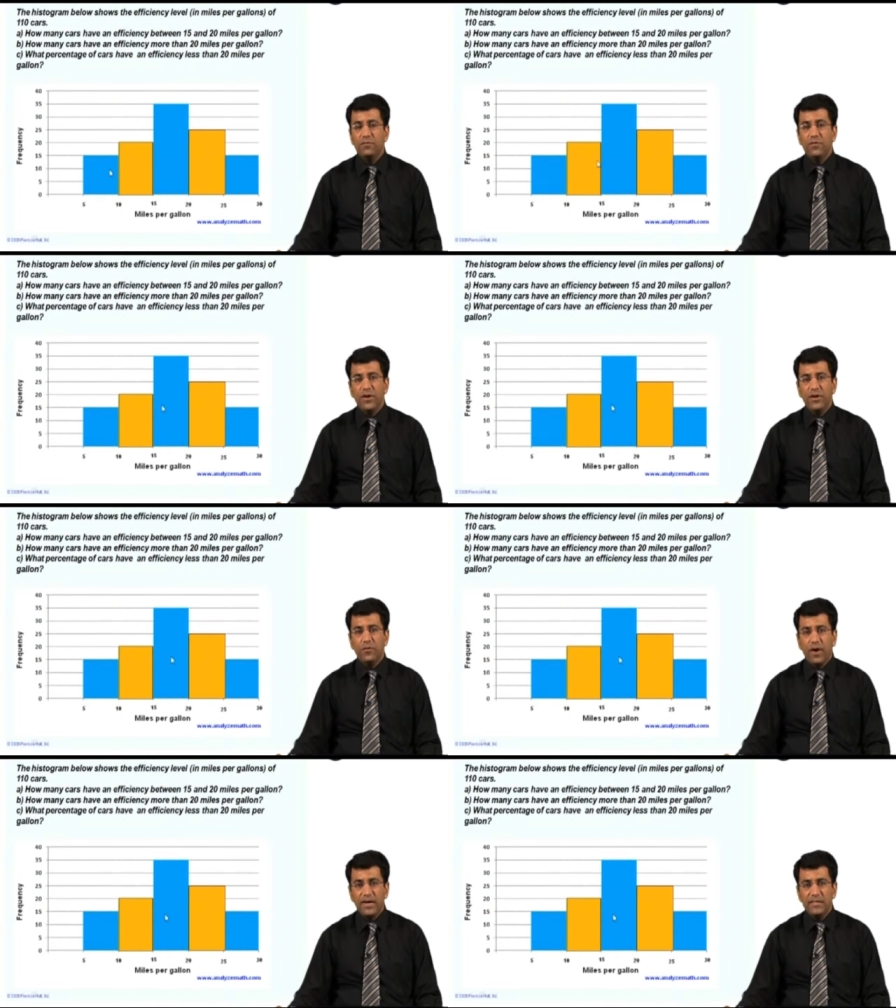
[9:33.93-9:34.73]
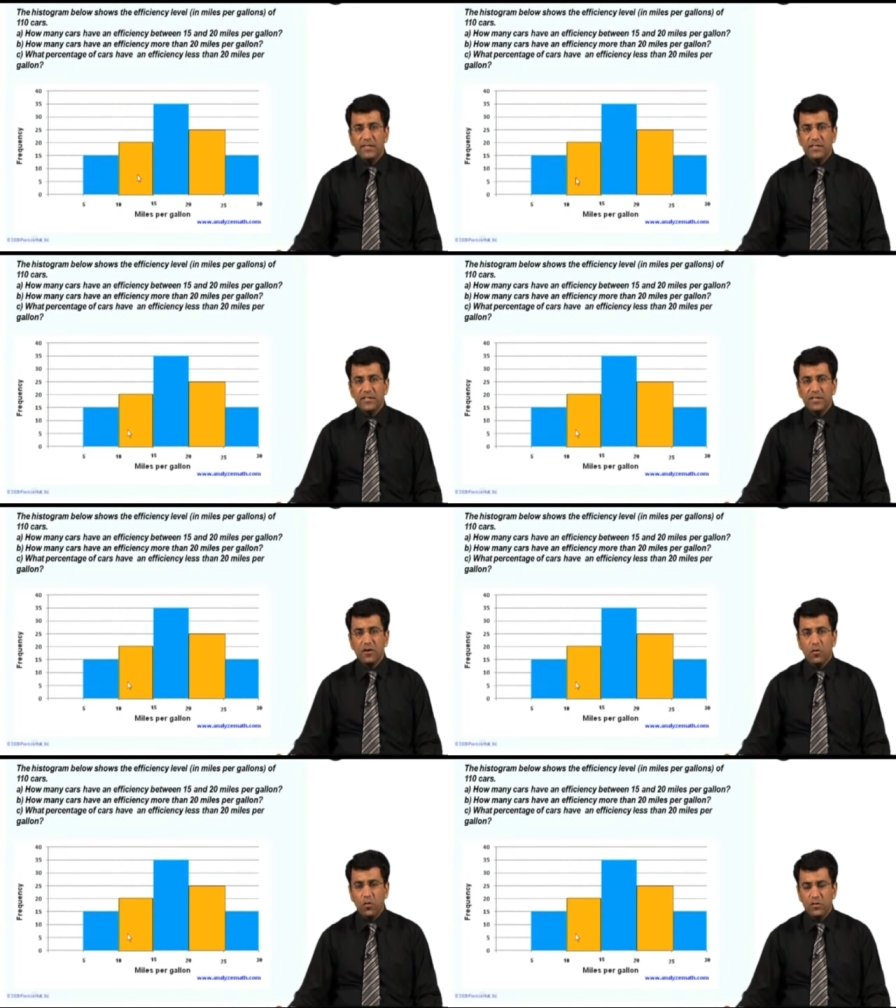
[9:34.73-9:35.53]
We will divide this
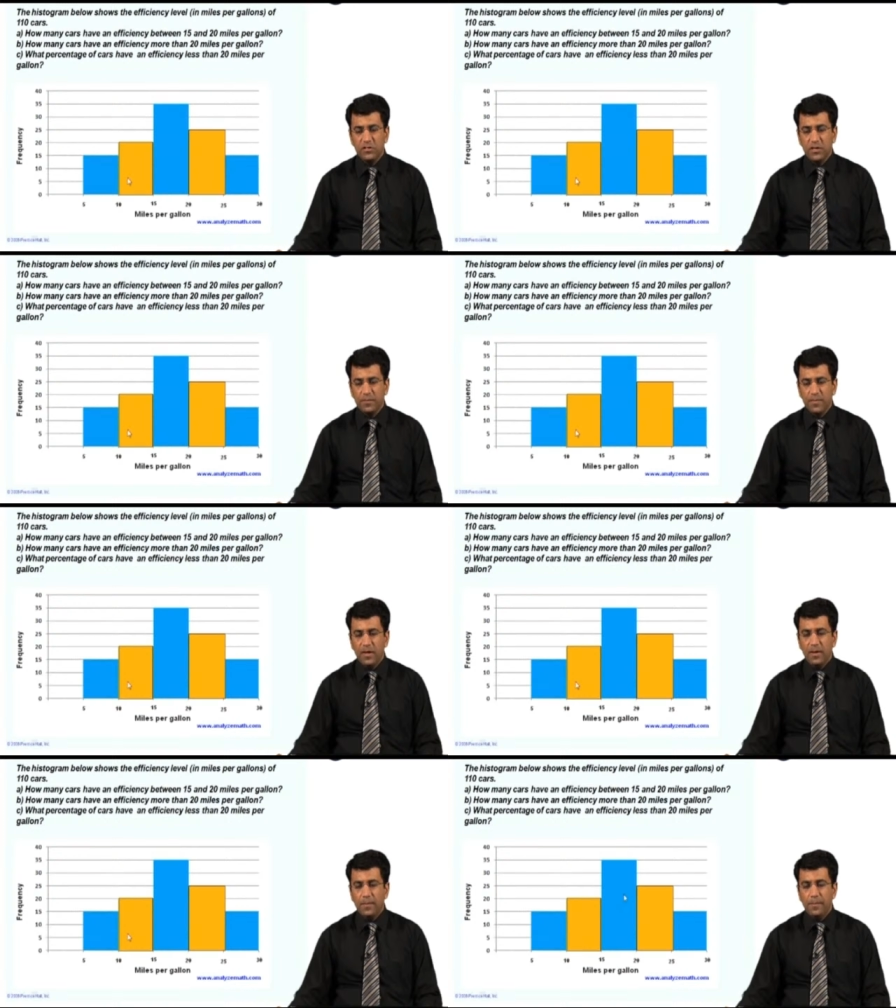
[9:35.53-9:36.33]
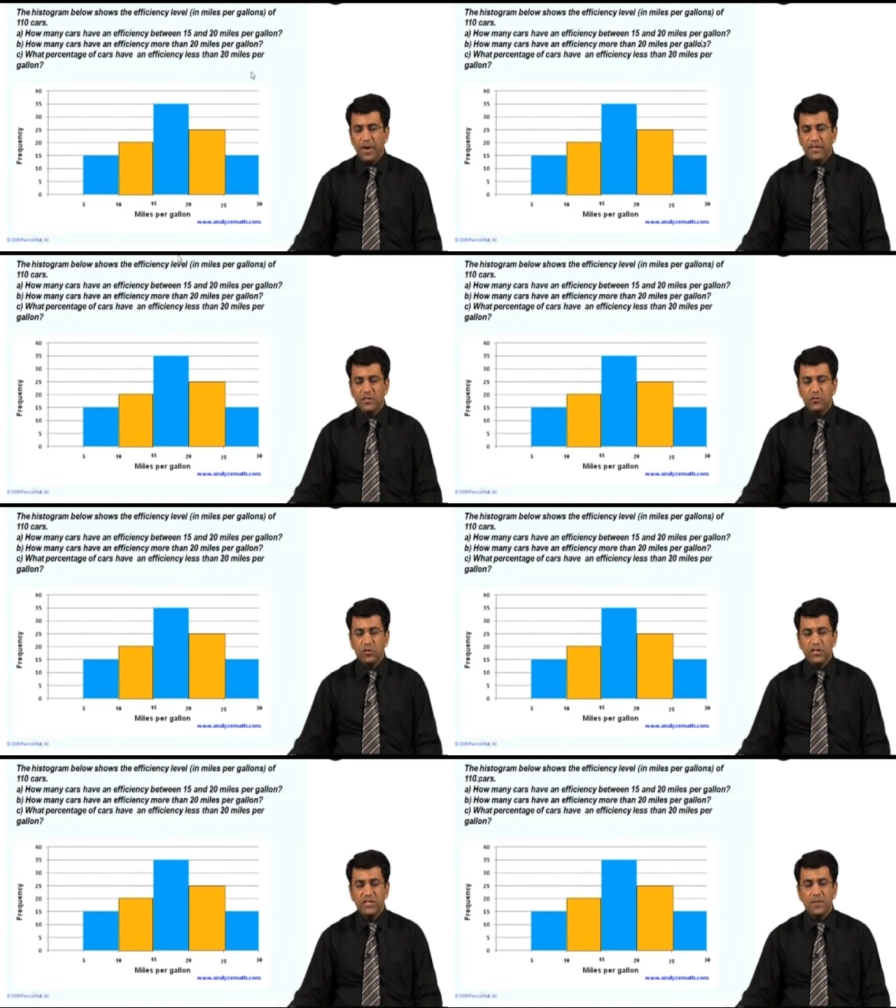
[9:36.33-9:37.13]
whole sum by the
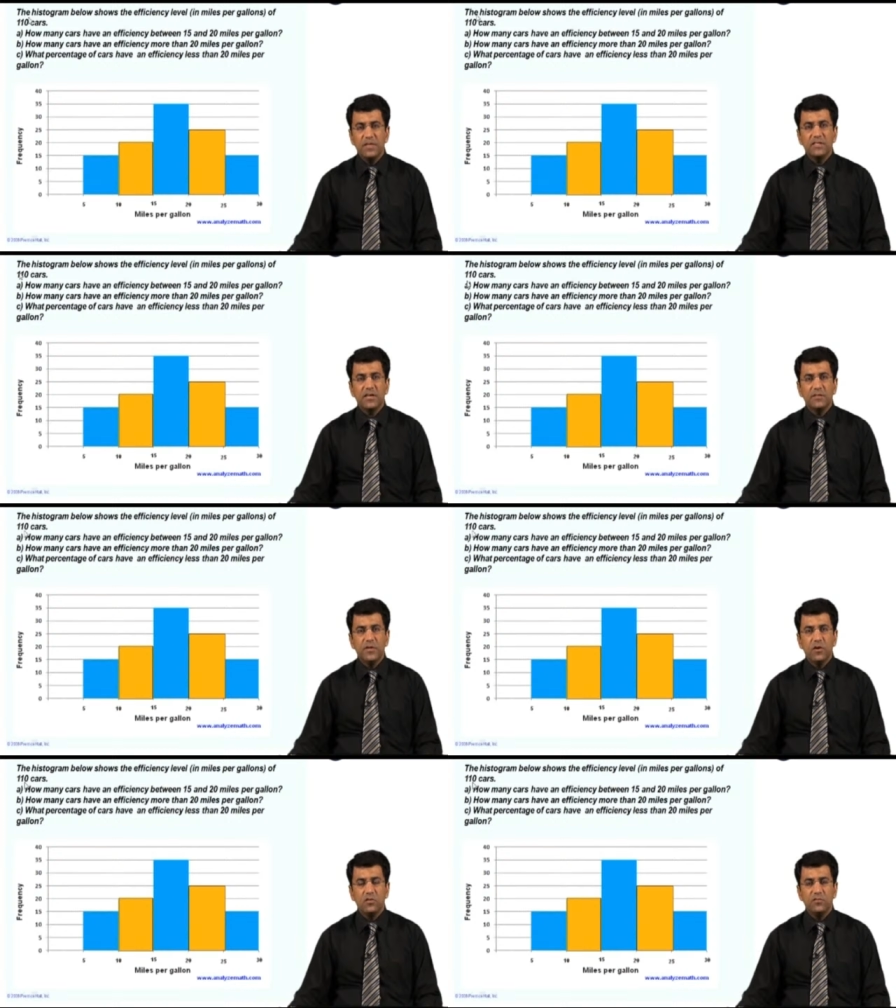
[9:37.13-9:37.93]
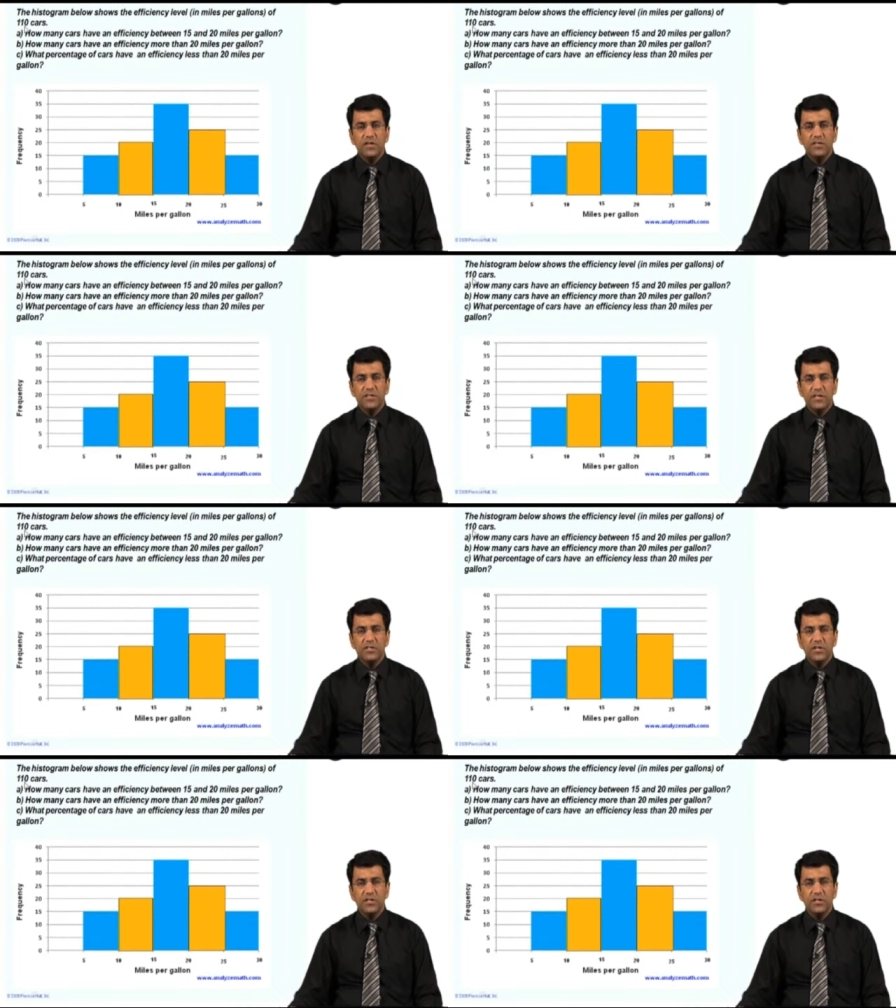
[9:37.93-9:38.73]
total sample size, because we are
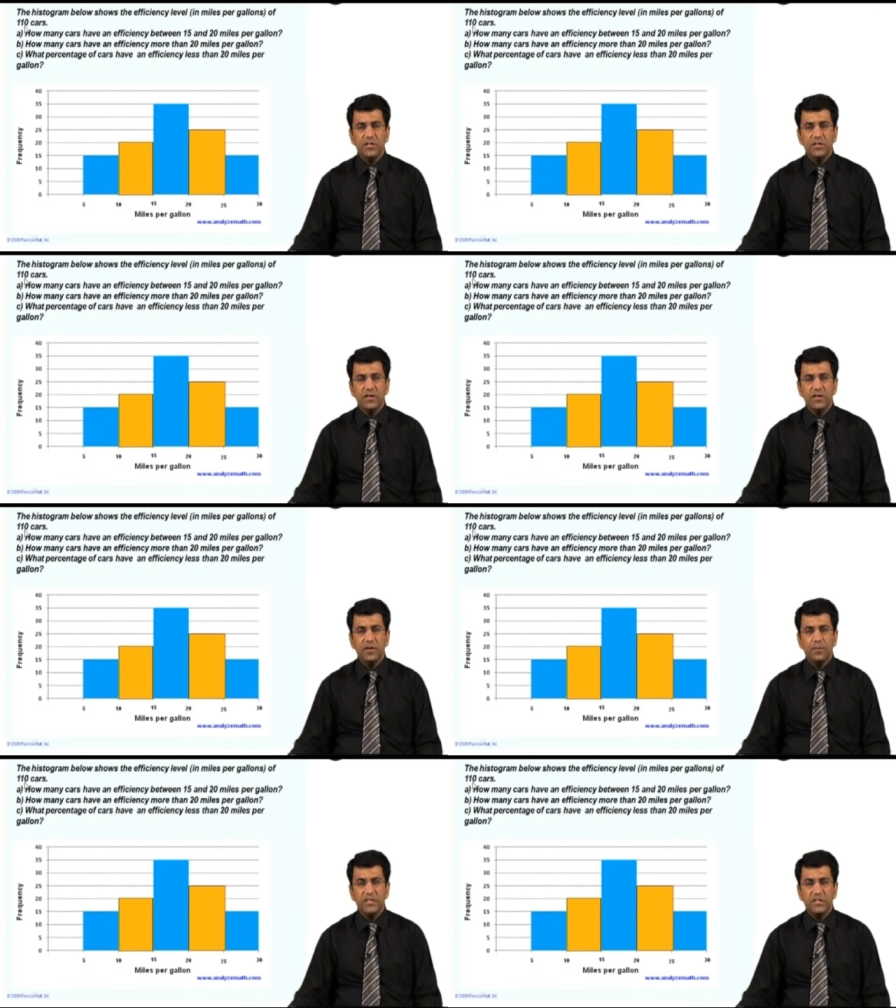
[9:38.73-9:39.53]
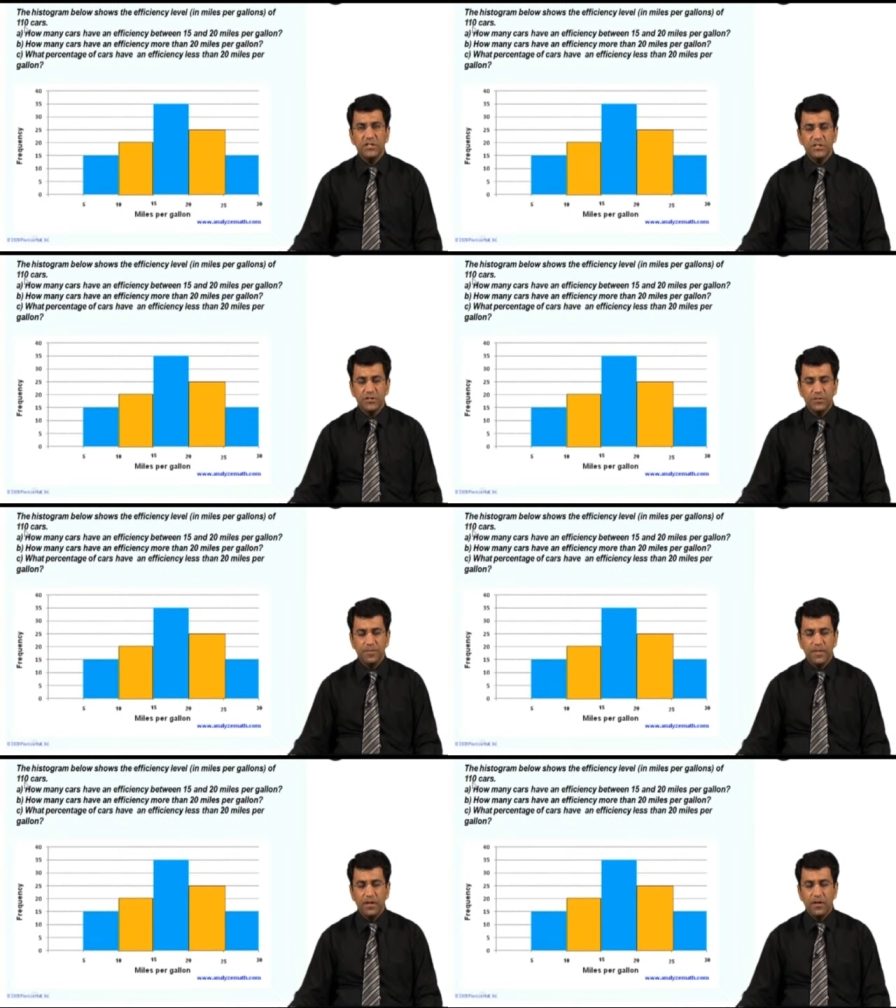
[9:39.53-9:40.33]
interested in the percentage.